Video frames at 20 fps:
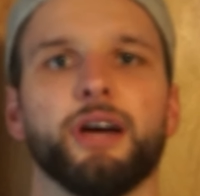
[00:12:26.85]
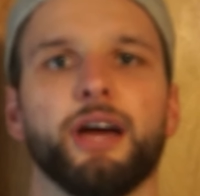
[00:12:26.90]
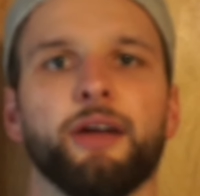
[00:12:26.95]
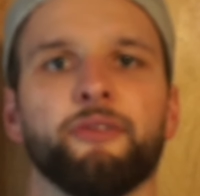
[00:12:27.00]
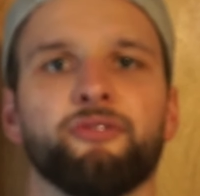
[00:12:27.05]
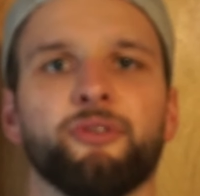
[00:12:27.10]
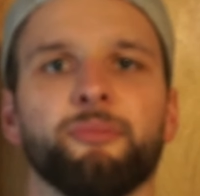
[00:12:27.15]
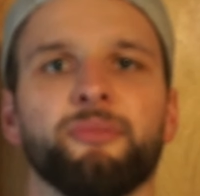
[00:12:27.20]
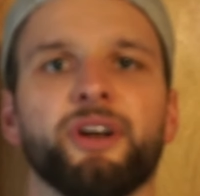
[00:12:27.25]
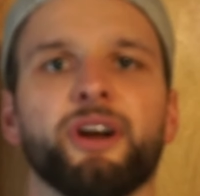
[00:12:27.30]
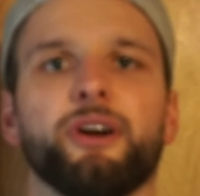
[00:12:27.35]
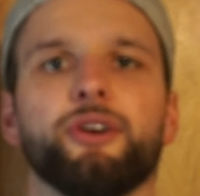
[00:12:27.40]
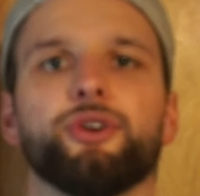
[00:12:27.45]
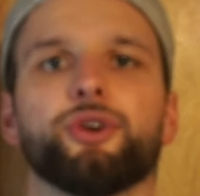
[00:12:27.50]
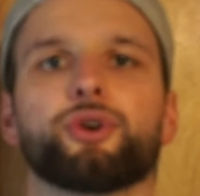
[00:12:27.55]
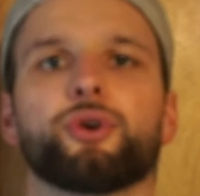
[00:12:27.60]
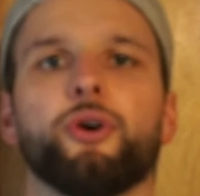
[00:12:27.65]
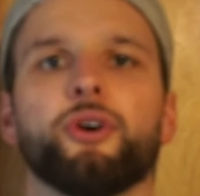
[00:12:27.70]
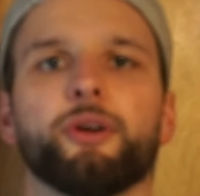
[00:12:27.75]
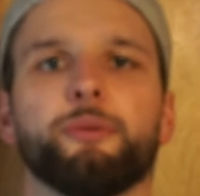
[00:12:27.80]
And from there,
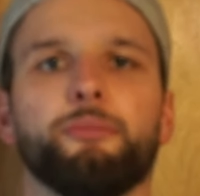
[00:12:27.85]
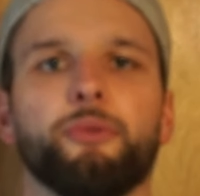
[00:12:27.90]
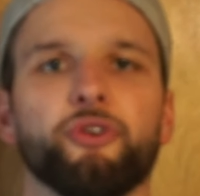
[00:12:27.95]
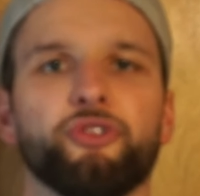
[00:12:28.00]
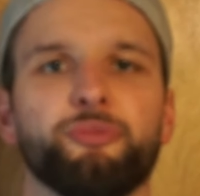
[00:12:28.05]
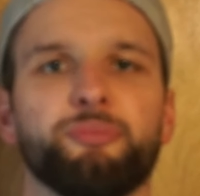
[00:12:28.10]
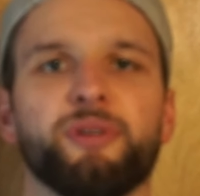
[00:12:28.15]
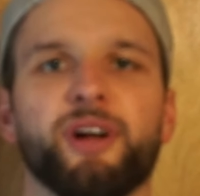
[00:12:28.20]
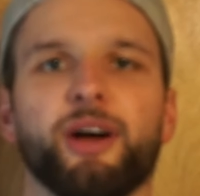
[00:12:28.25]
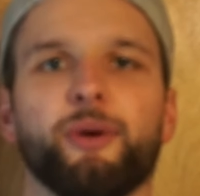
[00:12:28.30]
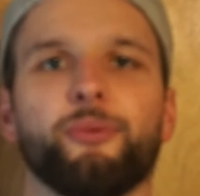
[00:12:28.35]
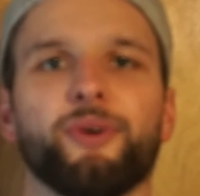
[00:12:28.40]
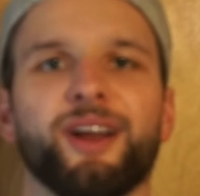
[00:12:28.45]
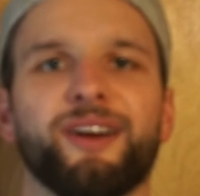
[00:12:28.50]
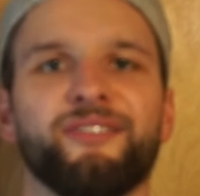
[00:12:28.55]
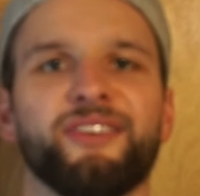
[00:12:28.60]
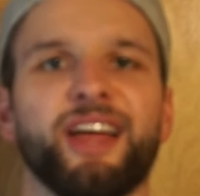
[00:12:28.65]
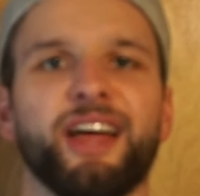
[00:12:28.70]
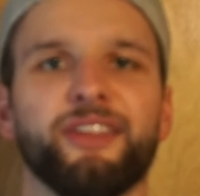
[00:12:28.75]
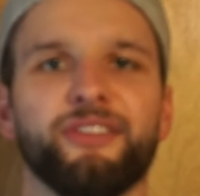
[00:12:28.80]
you're going to multiply
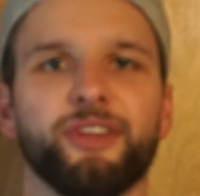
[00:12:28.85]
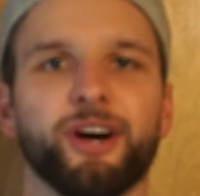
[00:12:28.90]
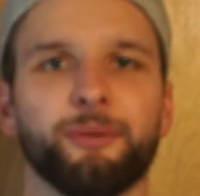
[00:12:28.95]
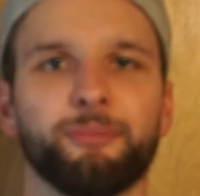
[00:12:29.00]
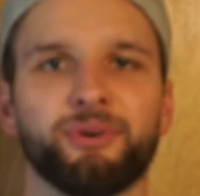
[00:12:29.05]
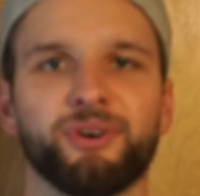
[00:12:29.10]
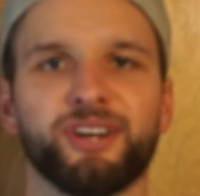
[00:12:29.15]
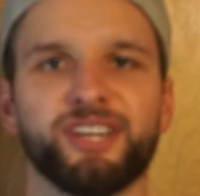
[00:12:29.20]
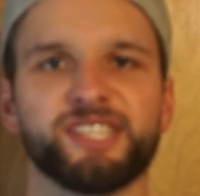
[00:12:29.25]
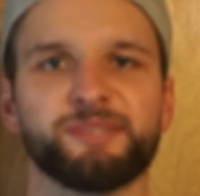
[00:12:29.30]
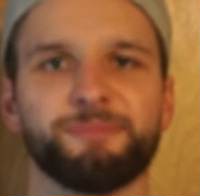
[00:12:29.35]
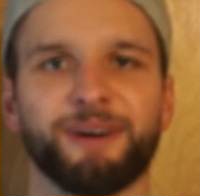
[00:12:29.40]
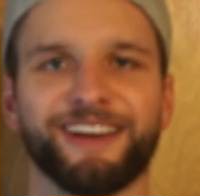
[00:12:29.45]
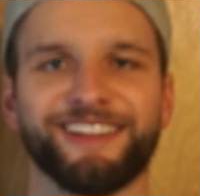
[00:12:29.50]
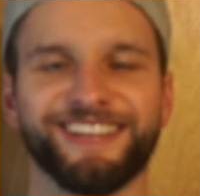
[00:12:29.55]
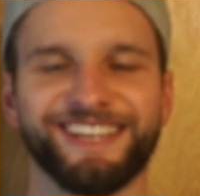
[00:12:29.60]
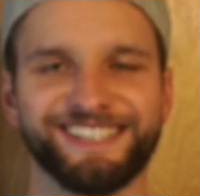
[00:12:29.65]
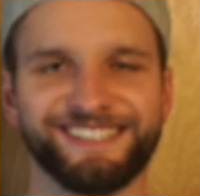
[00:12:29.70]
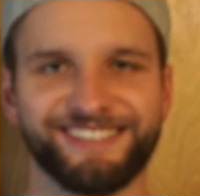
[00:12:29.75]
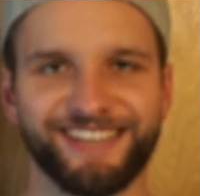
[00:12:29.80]
whatever that number is by
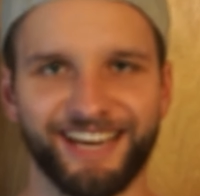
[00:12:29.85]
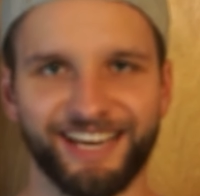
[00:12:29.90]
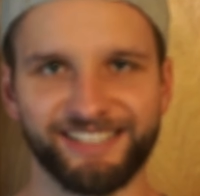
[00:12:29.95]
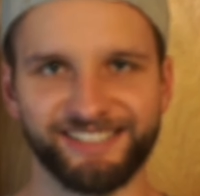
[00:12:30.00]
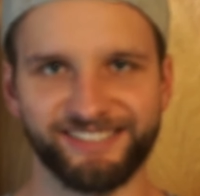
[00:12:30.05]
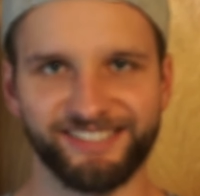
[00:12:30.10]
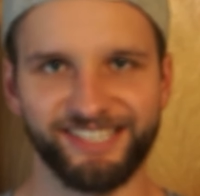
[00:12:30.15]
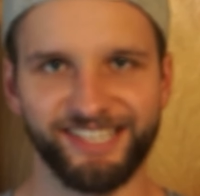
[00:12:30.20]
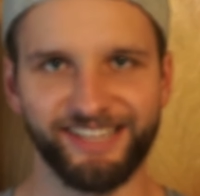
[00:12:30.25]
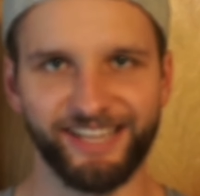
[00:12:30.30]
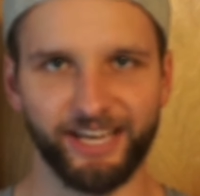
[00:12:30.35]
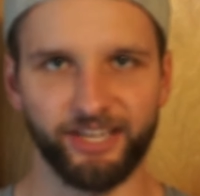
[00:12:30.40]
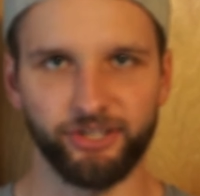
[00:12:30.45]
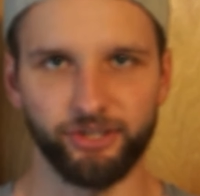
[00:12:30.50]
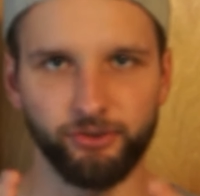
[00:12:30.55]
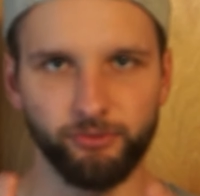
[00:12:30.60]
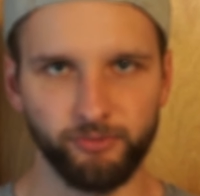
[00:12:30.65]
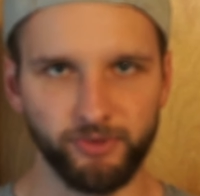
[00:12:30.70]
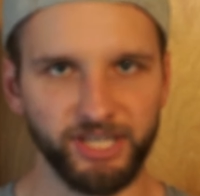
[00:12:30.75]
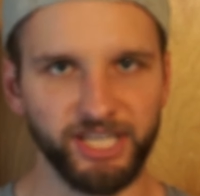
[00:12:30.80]
the intensity that
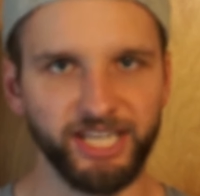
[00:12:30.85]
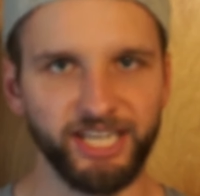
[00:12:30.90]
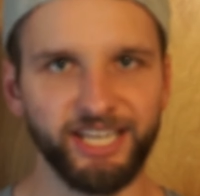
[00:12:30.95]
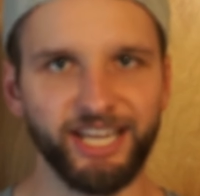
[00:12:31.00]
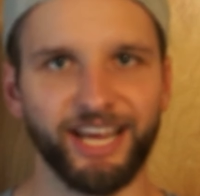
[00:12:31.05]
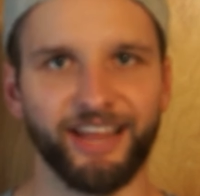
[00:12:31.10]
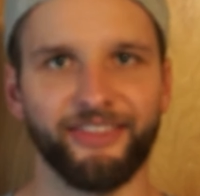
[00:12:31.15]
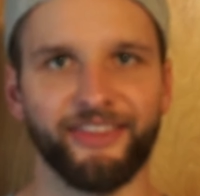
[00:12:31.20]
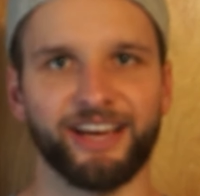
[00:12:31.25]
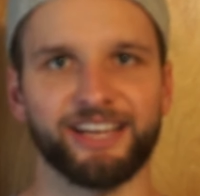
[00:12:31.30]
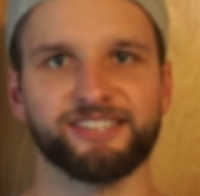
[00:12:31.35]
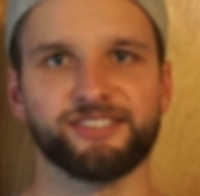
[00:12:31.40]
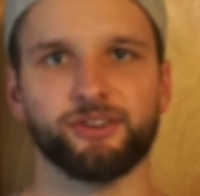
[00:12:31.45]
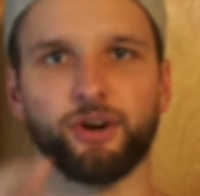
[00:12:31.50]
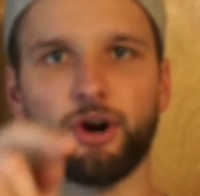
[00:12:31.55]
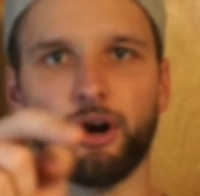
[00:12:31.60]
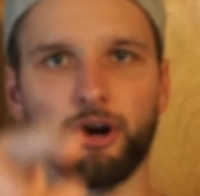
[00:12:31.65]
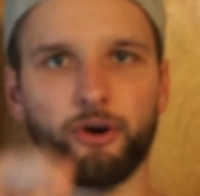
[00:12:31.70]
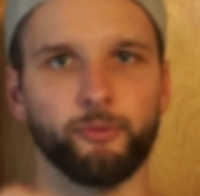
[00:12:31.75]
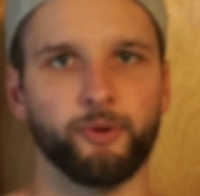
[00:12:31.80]
you need, and that's the
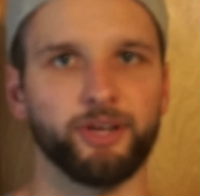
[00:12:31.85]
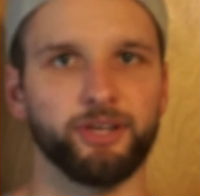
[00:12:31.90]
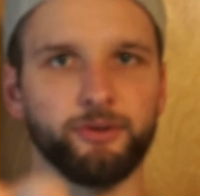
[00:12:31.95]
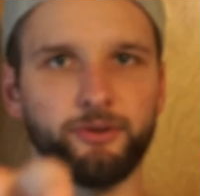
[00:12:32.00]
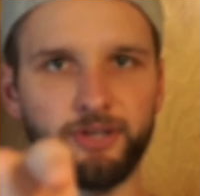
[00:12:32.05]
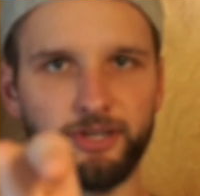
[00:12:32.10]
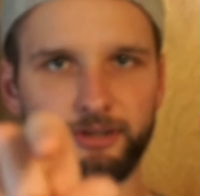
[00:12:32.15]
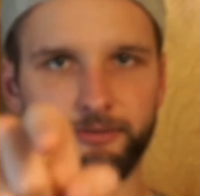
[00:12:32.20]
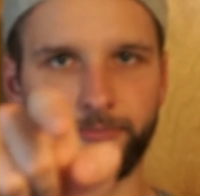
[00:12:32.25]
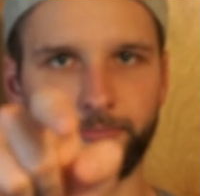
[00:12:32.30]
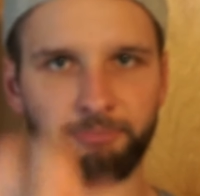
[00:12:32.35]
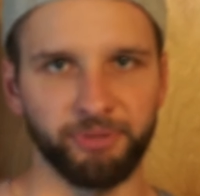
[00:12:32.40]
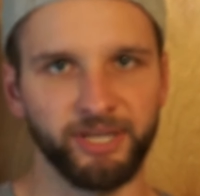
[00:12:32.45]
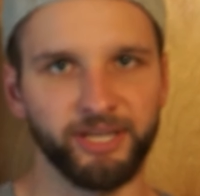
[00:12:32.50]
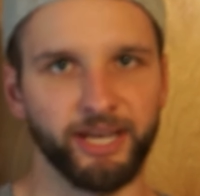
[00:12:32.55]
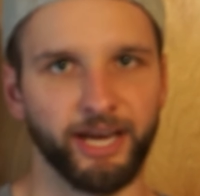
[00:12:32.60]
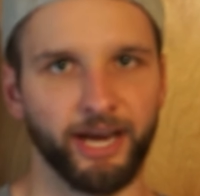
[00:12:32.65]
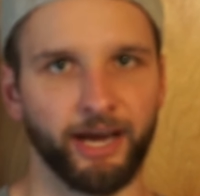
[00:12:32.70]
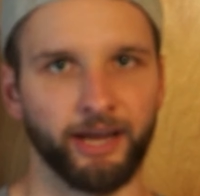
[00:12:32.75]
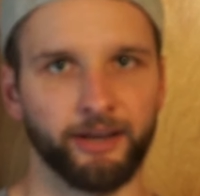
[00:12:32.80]
heart rate you need
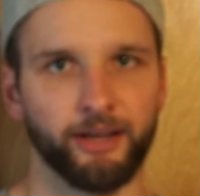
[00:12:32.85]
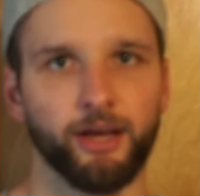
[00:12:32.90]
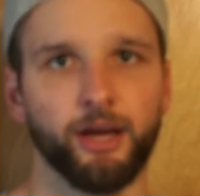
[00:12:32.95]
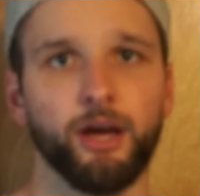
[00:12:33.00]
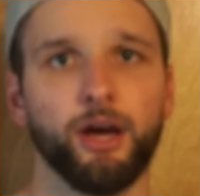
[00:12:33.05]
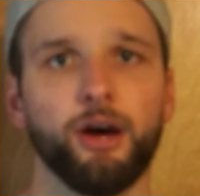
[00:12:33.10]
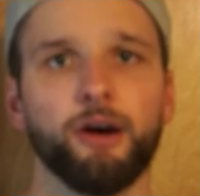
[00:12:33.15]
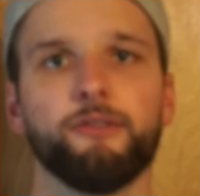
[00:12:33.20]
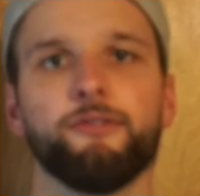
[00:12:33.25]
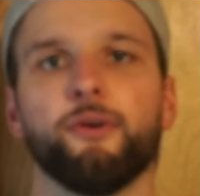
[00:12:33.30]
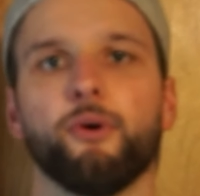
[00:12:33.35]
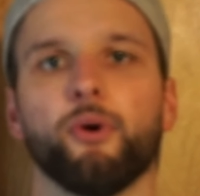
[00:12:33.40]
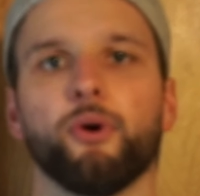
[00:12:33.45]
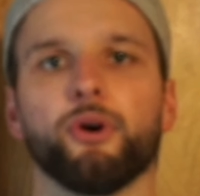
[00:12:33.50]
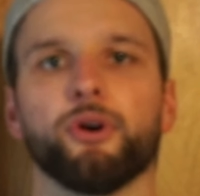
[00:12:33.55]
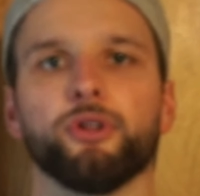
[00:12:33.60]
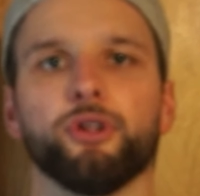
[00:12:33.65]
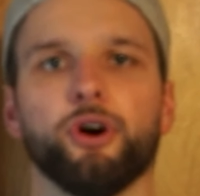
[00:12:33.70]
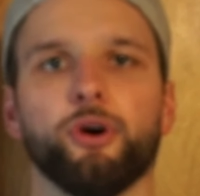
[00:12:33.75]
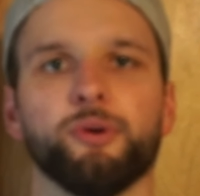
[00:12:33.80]
to be at
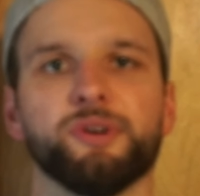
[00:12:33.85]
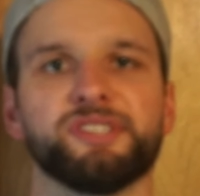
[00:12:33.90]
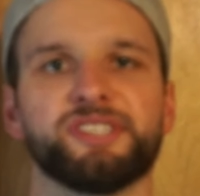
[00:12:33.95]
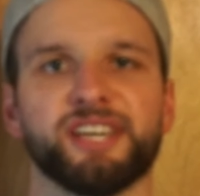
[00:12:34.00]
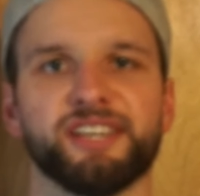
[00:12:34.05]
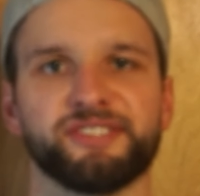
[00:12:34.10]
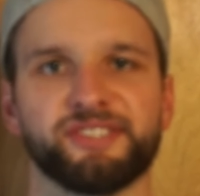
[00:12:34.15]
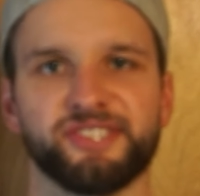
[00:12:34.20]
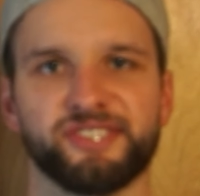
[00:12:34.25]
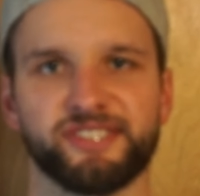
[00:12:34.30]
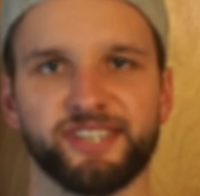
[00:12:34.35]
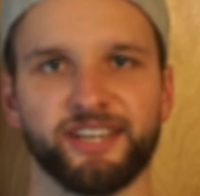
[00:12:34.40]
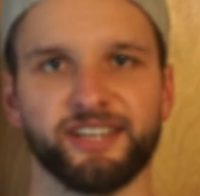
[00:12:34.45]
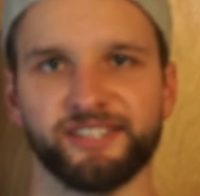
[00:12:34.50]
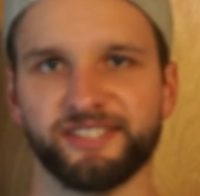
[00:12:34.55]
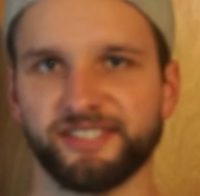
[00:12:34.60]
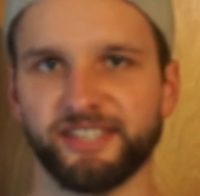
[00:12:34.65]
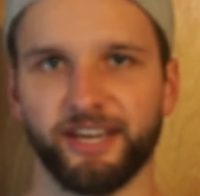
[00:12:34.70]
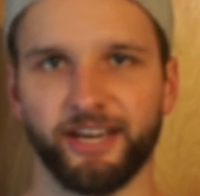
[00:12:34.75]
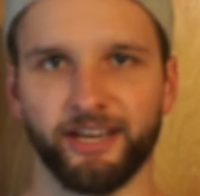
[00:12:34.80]
for low intensity steady
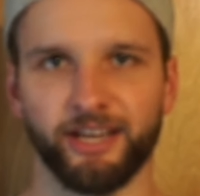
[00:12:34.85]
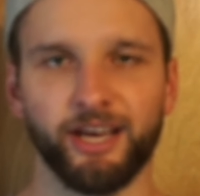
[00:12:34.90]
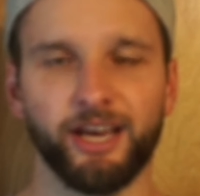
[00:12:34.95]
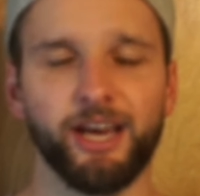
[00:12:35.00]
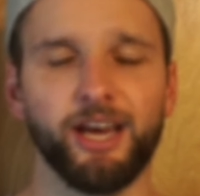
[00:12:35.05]
state.